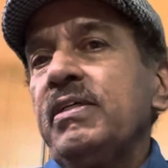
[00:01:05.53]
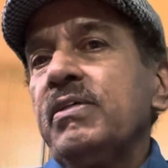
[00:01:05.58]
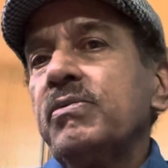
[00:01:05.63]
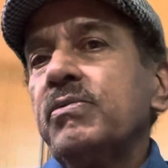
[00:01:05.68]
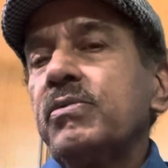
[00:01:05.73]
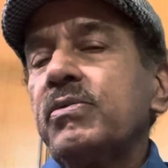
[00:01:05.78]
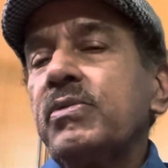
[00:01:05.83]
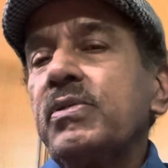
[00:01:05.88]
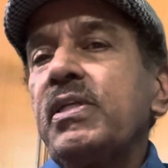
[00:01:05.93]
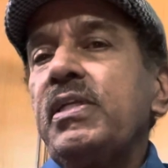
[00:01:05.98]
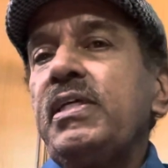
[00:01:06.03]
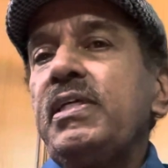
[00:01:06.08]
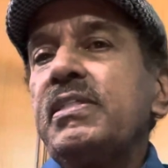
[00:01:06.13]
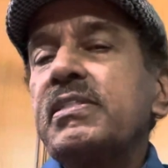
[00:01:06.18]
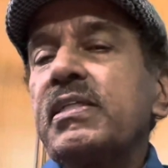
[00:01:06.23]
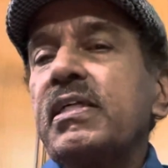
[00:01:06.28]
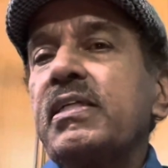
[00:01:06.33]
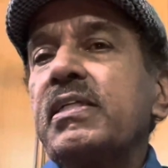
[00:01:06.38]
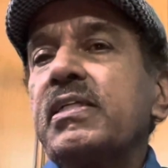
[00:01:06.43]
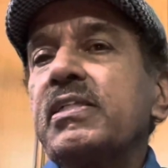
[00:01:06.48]
Only
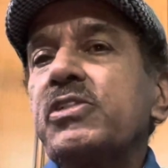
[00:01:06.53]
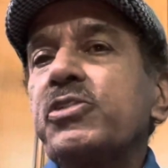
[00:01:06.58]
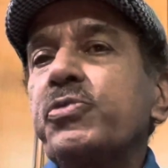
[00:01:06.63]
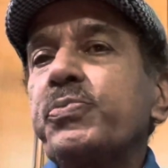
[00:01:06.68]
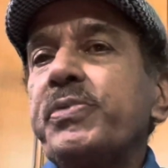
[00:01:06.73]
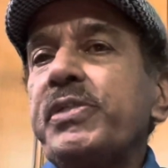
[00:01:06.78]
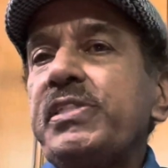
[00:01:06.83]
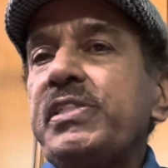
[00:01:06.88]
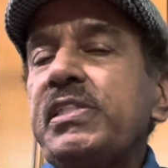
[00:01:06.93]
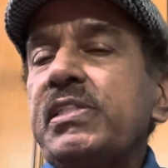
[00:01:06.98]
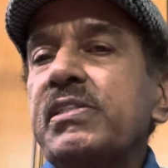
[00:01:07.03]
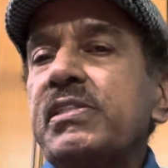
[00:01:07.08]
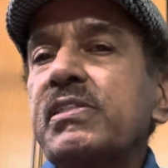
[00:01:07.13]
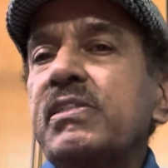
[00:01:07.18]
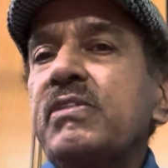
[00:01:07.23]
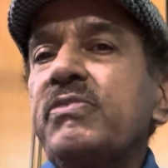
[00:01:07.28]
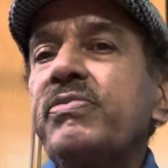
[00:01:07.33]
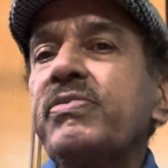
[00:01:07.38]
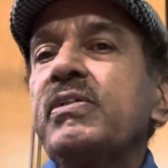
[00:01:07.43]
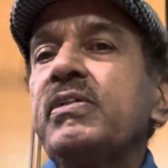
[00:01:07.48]
certain species
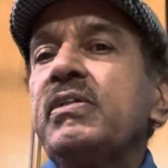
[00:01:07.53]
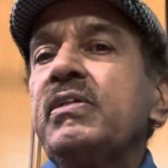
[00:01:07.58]
of